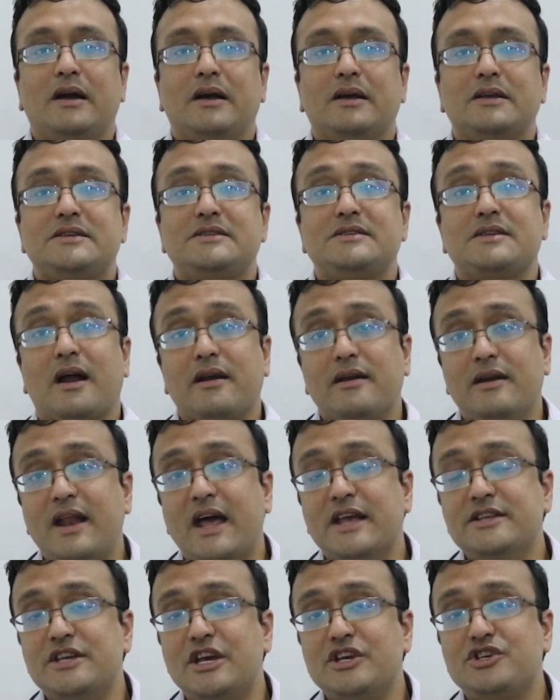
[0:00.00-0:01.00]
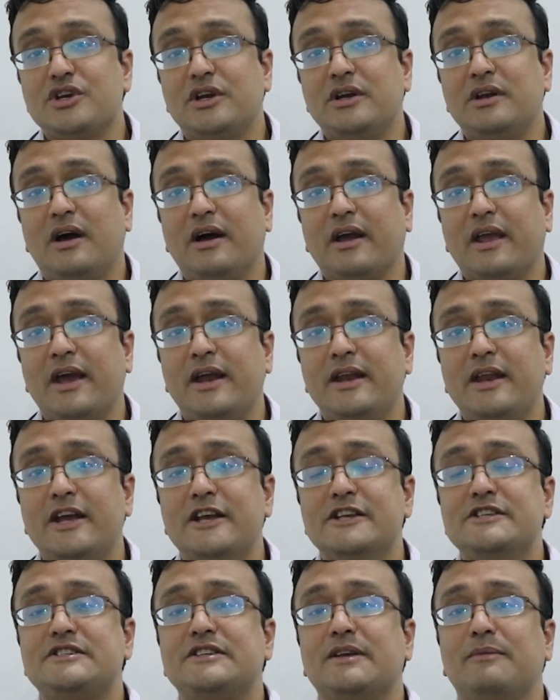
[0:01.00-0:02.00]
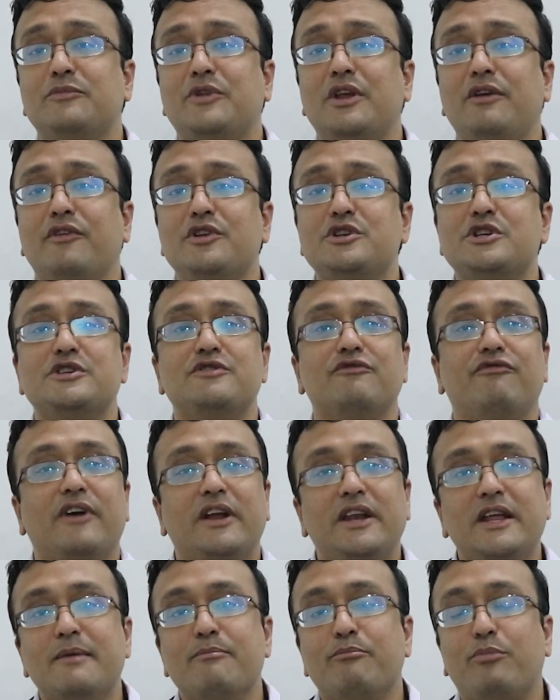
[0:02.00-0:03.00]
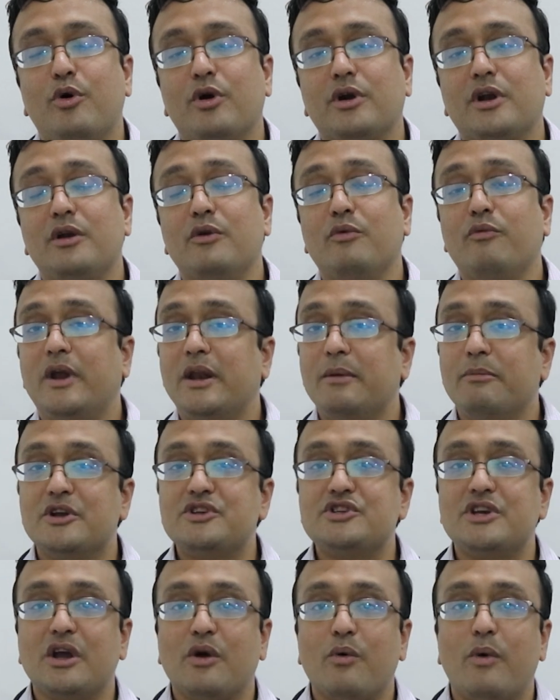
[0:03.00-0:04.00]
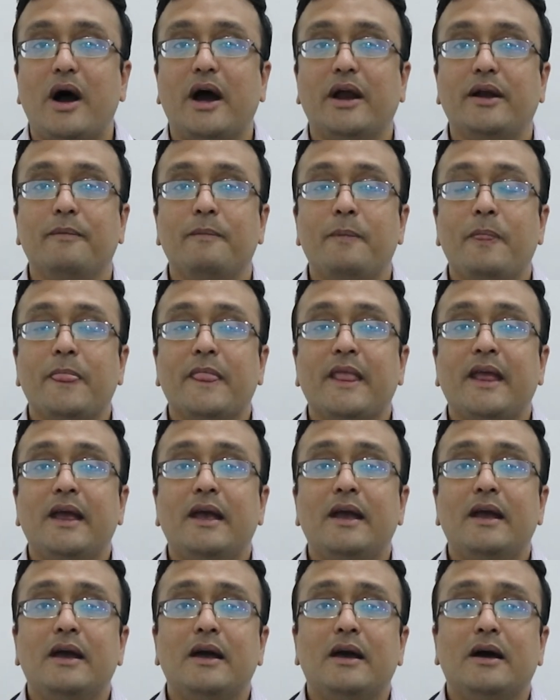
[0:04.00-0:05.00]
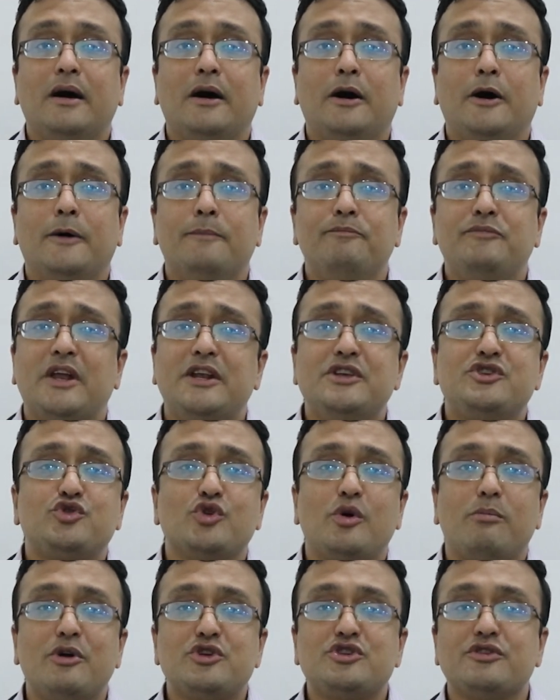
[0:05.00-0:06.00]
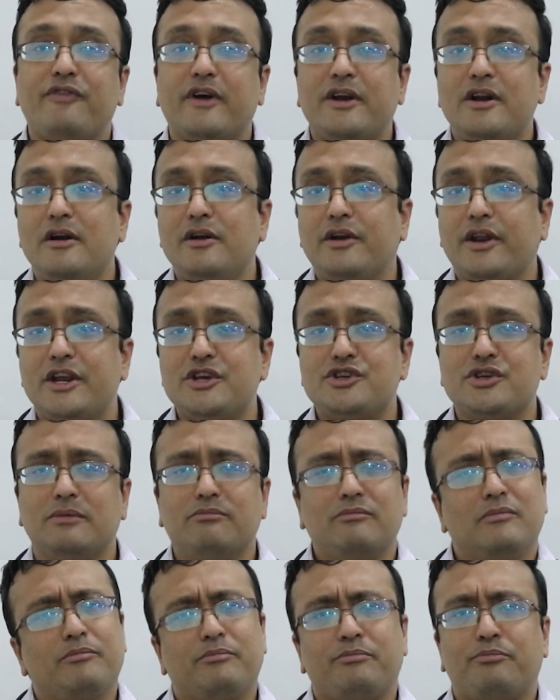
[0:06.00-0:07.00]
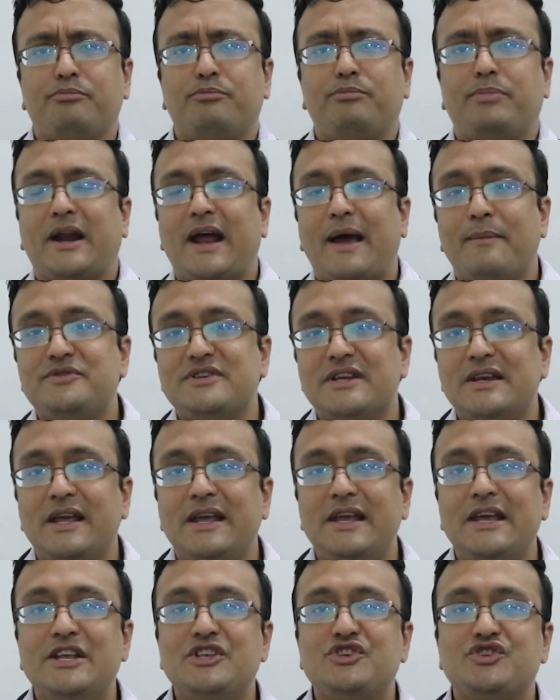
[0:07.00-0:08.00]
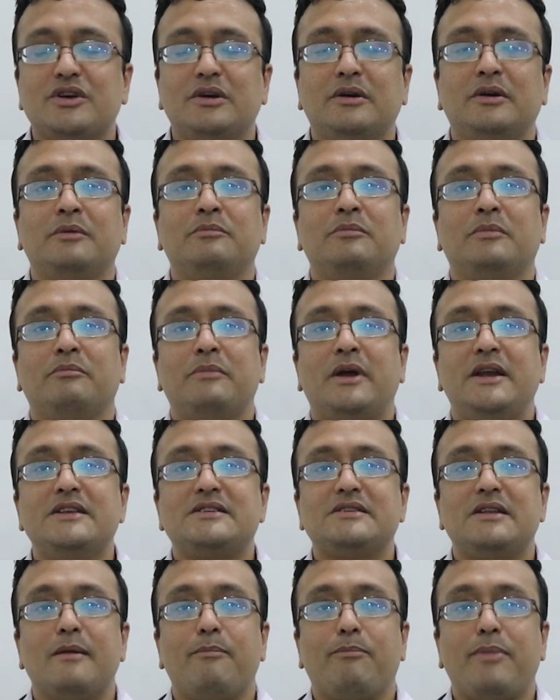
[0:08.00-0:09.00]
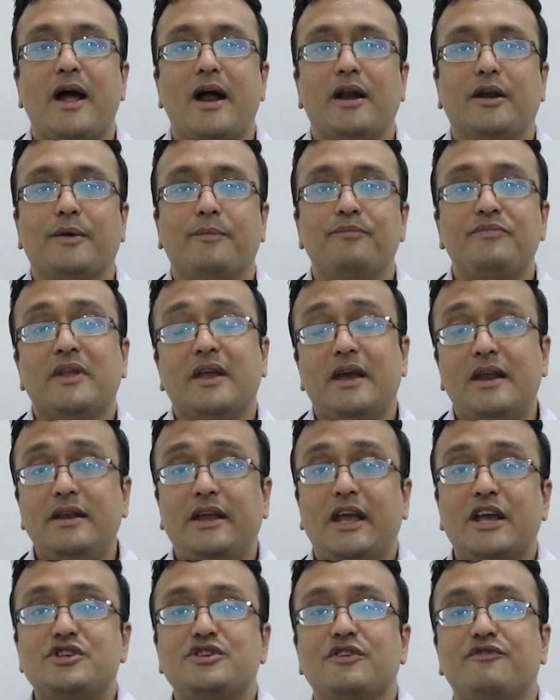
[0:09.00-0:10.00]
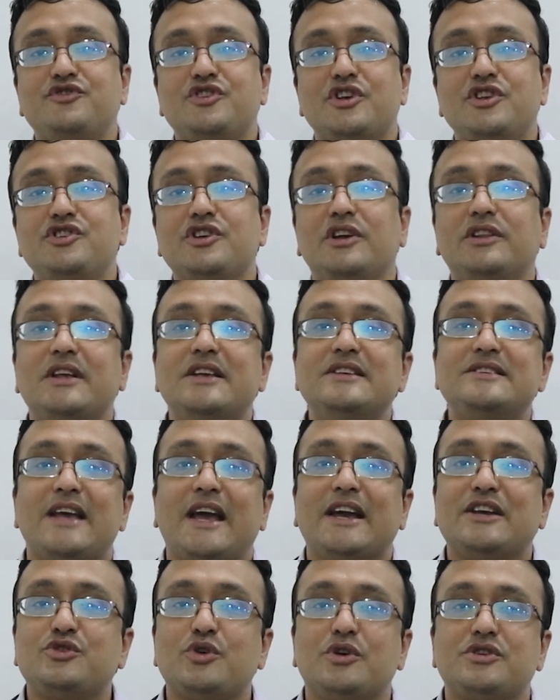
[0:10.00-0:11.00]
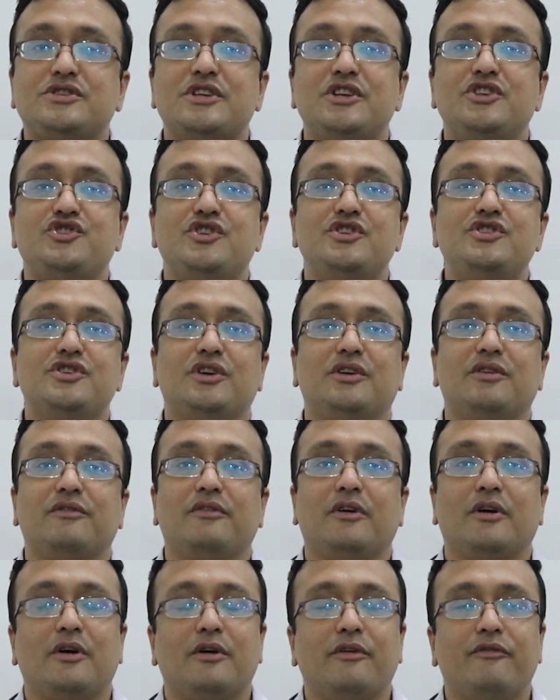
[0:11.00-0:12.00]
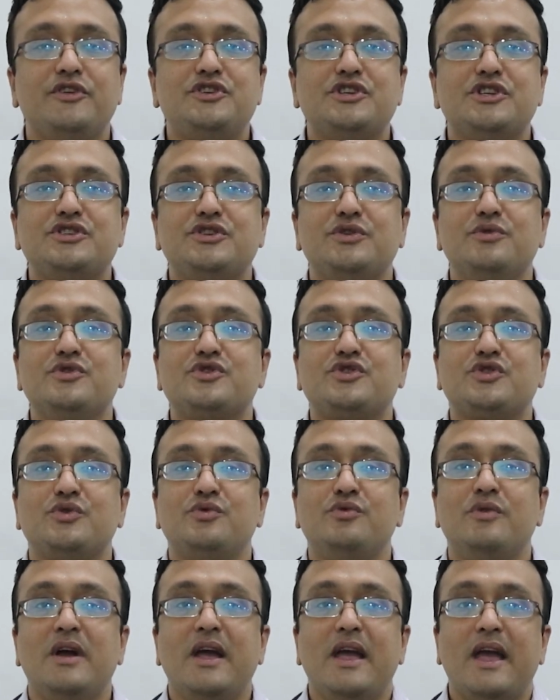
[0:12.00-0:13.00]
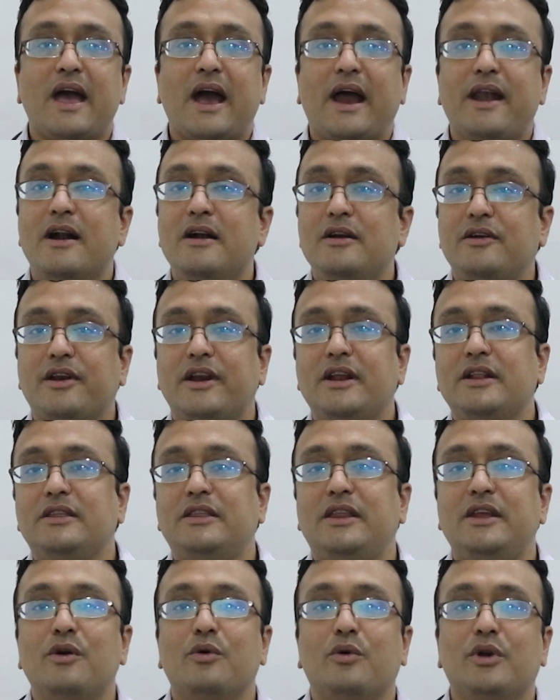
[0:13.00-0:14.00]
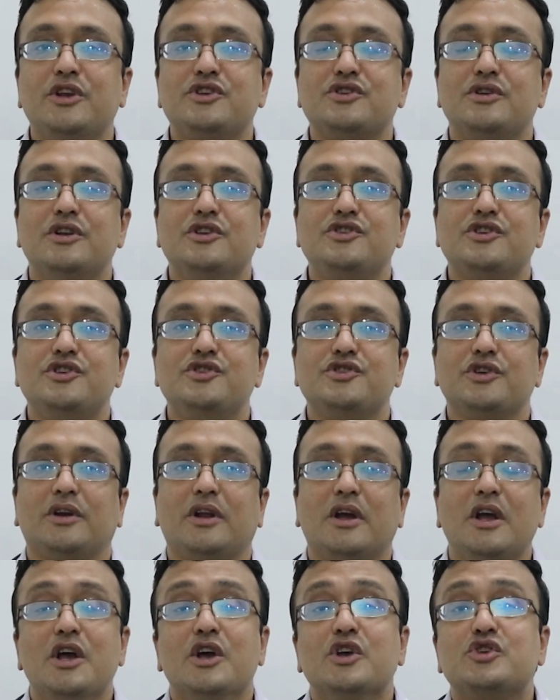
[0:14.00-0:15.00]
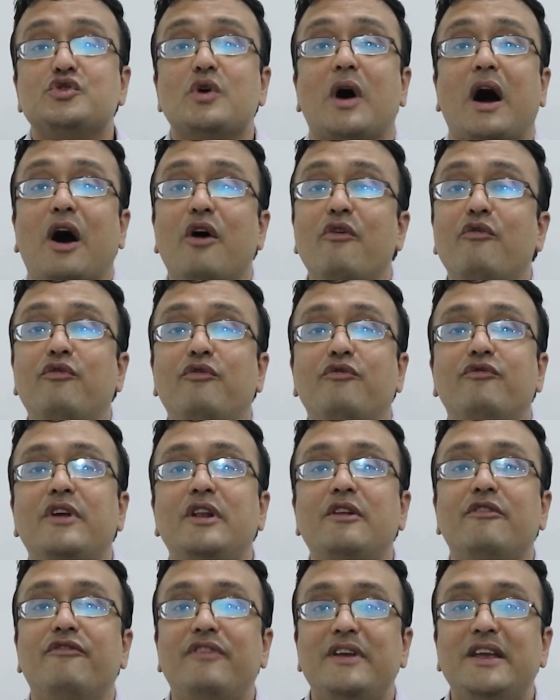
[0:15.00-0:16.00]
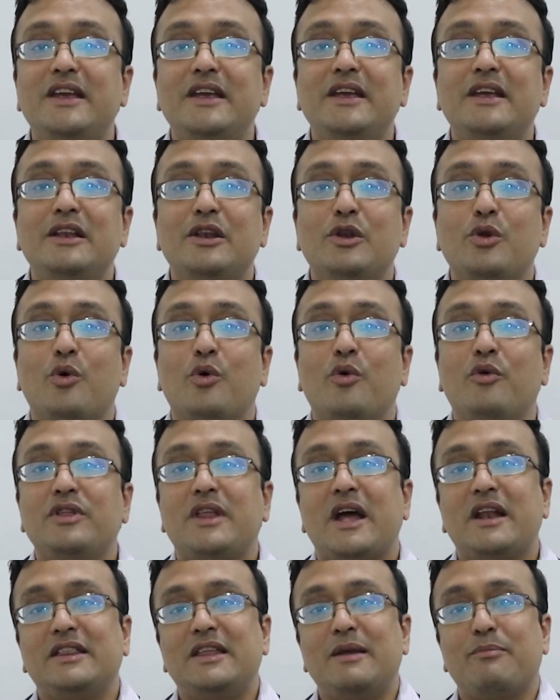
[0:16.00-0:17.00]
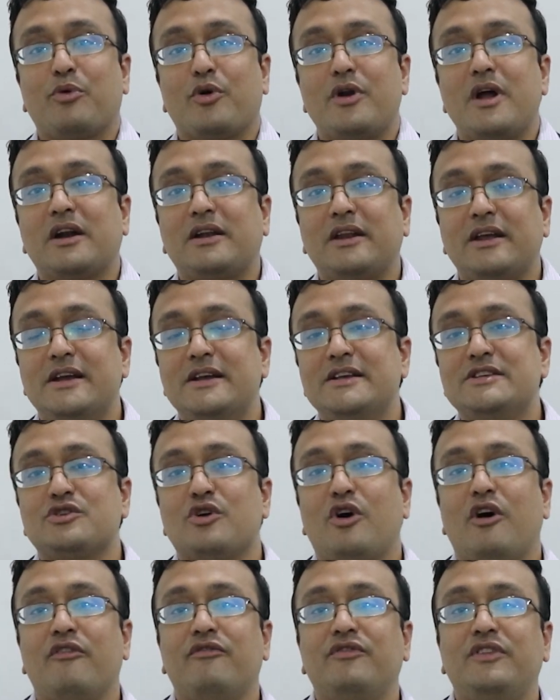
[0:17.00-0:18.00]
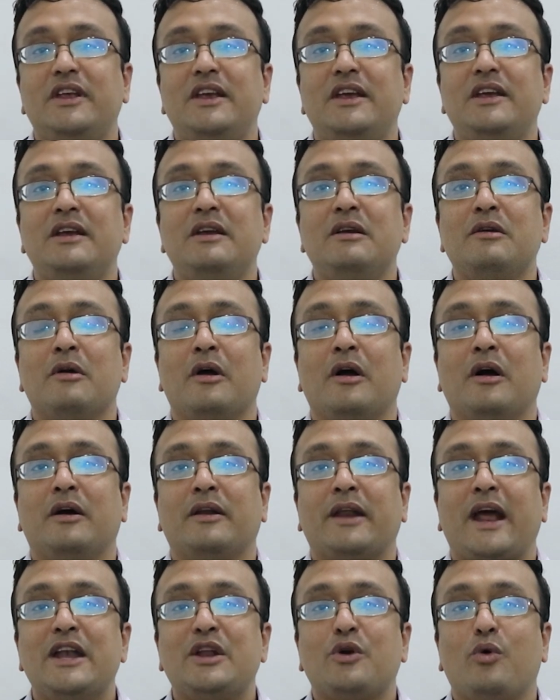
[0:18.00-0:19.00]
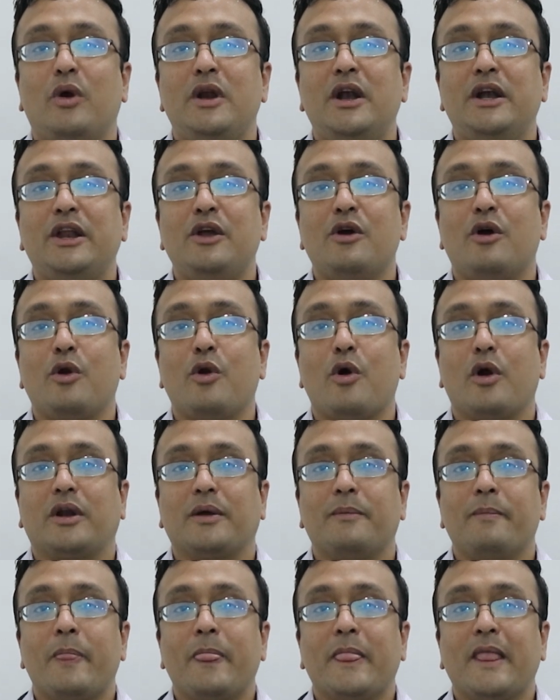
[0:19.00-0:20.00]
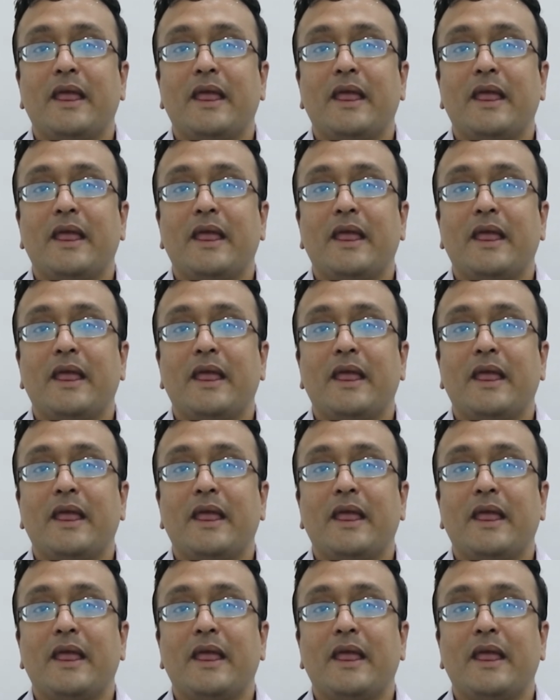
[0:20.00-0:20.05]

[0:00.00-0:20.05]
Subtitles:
Standardization again is something which is very important, very much required. There is so much of adulteration perhaps in each medicinal plant. In case of ginger, there is exhausted ginger which is used to adulterate the original ginger. So how will we know that the product is of the right quality or not?